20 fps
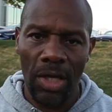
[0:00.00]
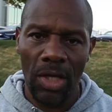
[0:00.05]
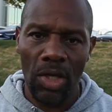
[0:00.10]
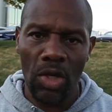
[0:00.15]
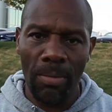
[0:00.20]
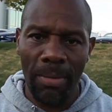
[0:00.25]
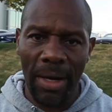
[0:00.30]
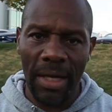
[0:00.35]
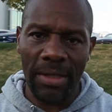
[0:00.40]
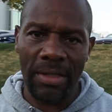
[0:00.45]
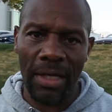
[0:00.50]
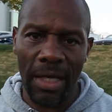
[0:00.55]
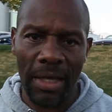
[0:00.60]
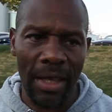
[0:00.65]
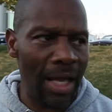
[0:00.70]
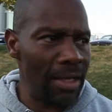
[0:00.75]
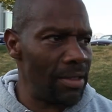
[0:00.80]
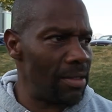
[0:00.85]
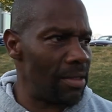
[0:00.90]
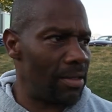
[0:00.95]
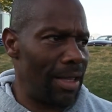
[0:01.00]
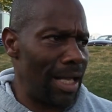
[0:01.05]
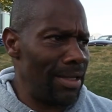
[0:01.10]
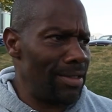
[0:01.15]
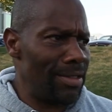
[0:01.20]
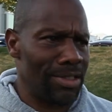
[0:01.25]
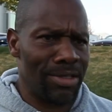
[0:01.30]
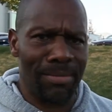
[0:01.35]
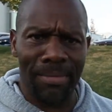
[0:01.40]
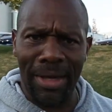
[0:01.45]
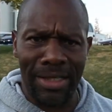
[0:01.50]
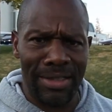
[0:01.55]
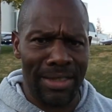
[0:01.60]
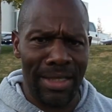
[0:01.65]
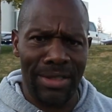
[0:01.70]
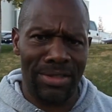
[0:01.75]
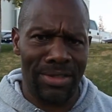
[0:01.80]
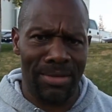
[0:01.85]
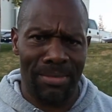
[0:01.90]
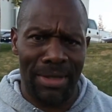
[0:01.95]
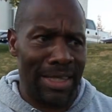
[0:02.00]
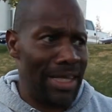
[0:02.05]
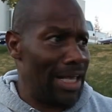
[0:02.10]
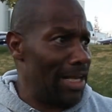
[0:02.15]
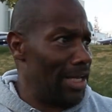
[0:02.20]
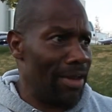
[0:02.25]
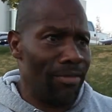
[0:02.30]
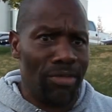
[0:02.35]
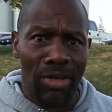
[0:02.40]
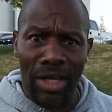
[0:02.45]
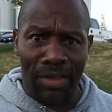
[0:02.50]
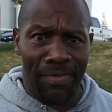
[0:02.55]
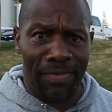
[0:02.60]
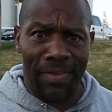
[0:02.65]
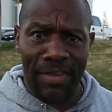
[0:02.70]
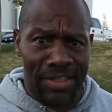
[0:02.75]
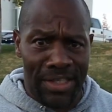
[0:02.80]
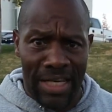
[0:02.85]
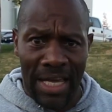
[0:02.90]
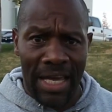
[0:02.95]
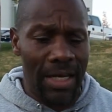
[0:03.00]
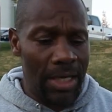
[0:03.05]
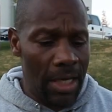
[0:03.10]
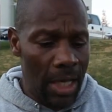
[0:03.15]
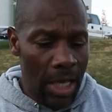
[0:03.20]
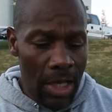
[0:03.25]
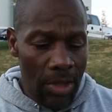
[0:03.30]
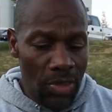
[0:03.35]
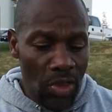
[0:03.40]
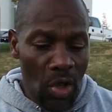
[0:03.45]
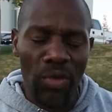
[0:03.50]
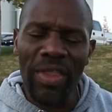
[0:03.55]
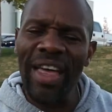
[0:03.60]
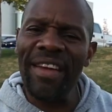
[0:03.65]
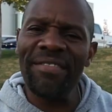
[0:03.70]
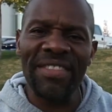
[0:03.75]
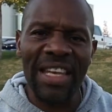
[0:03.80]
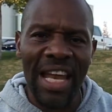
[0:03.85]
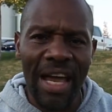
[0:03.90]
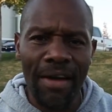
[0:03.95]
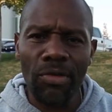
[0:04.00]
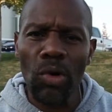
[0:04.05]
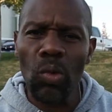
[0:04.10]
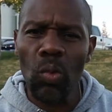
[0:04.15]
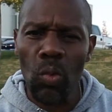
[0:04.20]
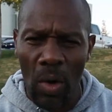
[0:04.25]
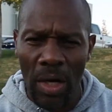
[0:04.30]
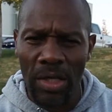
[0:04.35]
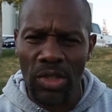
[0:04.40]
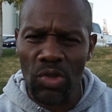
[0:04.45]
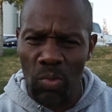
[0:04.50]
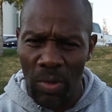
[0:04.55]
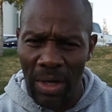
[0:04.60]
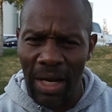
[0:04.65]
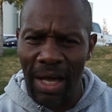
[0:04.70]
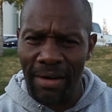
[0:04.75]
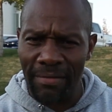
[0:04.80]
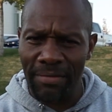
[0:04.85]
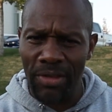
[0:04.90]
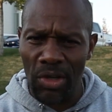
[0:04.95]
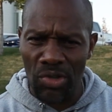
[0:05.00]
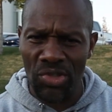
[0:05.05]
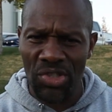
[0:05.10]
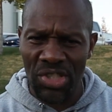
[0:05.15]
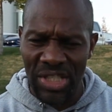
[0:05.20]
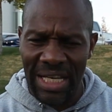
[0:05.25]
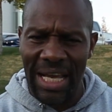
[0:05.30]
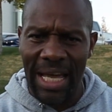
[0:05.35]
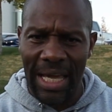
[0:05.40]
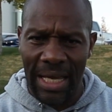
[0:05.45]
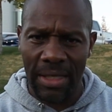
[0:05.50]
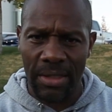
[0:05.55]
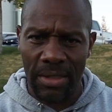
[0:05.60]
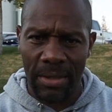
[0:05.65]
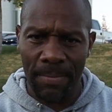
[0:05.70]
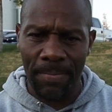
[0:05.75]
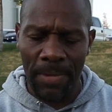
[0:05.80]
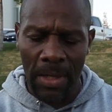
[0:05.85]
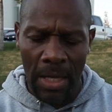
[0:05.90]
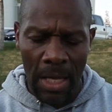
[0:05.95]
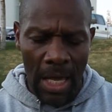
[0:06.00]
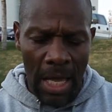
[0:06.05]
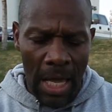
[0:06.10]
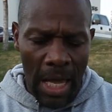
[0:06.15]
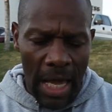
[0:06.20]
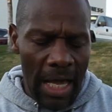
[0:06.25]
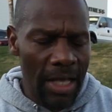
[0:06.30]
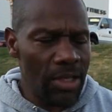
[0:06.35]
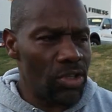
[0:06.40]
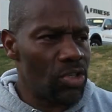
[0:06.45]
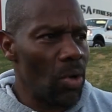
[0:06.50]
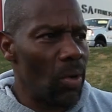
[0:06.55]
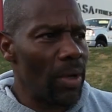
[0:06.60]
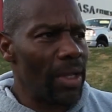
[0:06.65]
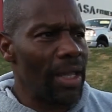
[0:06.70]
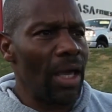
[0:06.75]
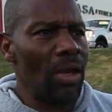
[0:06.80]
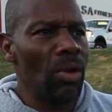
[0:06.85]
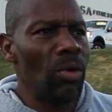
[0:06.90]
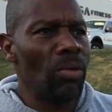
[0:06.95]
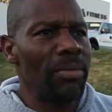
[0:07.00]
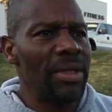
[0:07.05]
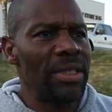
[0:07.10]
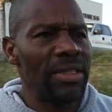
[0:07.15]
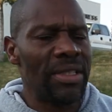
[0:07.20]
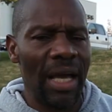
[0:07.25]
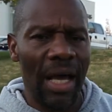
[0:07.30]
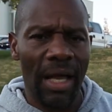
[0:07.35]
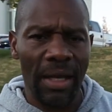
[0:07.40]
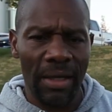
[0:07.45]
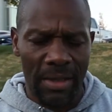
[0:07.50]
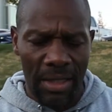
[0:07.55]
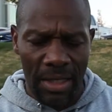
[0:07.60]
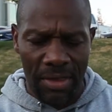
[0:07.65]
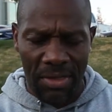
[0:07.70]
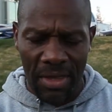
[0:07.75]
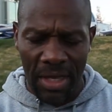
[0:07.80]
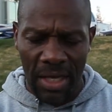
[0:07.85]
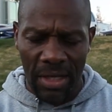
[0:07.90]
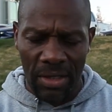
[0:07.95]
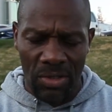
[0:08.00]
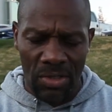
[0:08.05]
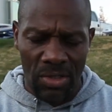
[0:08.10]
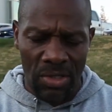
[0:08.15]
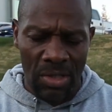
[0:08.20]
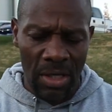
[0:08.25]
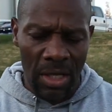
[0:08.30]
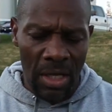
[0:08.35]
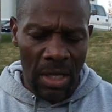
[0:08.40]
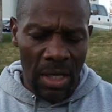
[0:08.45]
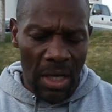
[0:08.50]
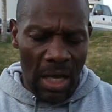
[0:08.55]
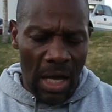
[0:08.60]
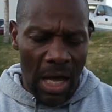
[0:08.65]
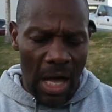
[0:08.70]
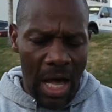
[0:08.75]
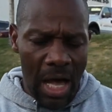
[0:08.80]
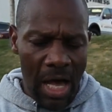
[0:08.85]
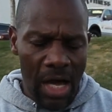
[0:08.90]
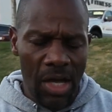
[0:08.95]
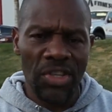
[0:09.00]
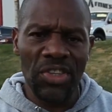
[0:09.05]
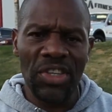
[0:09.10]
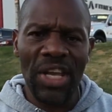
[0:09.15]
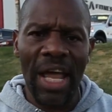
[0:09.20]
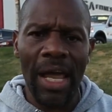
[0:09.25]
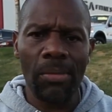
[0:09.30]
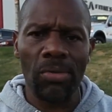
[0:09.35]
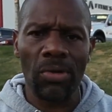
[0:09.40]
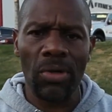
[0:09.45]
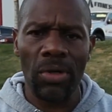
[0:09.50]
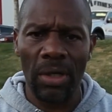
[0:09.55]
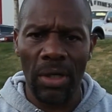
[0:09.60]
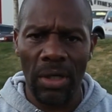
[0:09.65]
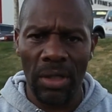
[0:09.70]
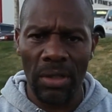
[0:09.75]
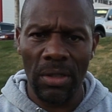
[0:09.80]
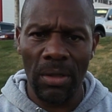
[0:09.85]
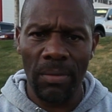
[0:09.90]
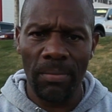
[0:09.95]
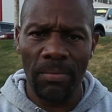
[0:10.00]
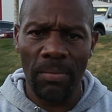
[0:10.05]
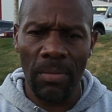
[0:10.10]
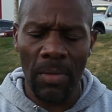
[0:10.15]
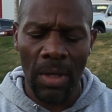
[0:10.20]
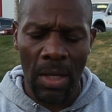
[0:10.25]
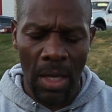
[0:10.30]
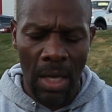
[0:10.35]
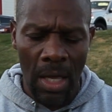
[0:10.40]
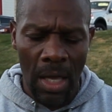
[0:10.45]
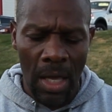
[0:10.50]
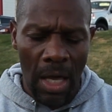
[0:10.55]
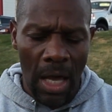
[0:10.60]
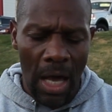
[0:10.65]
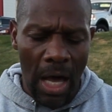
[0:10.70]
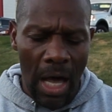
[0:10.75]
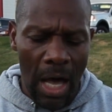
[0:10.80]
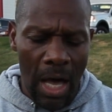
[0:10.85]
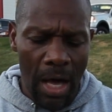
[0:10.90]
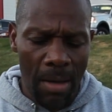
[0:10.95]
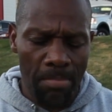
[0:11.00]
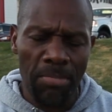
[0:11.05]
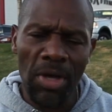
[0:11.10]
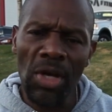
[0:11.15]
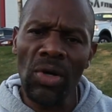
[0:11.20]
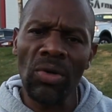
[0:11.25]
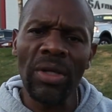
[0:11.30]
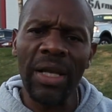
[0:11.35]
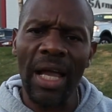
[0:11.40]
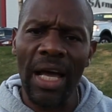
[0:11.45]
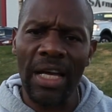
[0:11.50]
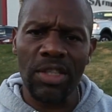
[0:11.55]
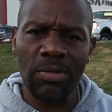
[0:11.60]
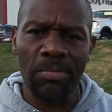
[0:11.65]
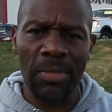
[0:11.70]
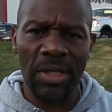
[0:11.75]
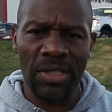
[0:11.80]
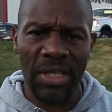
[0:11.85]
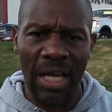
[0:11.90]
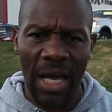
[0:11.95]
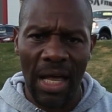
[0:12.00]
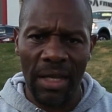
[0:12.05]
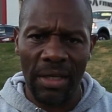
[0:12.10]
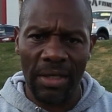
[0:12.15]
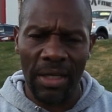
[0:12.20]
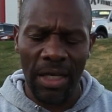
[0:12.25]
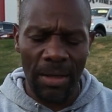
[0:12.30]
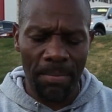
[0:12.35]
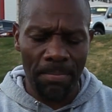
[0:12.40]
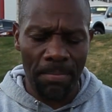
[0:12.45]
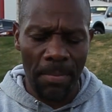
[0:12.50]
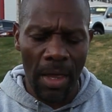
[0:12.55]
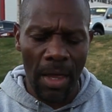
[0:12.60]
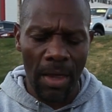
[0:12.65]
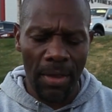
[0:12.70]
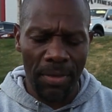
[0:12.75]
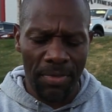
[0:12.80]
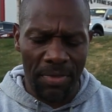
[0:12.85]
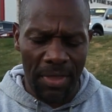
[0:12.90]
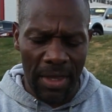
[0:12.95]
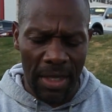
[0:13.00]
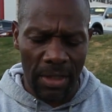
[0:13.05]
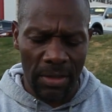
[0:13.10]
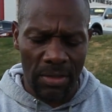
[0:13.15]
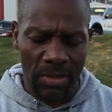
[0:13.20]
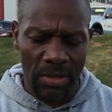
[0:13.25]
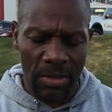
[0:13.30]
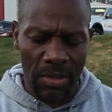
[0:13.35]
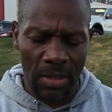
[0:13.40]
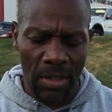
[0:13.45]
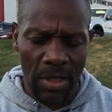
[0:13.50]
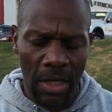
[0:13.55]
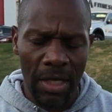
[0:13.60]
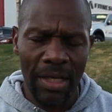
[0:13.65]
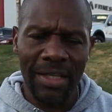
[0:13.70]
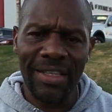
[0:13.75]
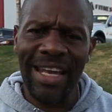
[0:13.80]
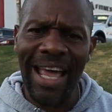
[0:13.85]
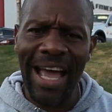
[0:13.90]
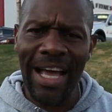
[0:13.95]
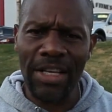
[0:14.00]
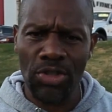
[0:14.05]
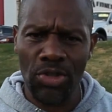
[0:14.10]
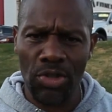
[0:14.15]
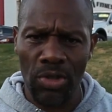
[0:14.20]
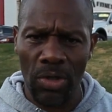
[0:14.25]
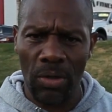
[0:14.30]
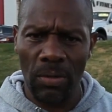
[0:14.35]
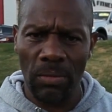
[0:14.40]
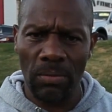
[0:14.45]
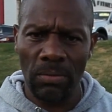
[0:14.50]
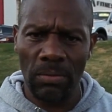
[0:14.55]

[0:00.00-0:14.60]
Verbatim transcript: You might say, that, that doesn't make sense to me. They never left the state? No, they've never once went out of their state. And so a ghetto mentality thinks uh, neighborhood. Uh, middle class mentality thinks national.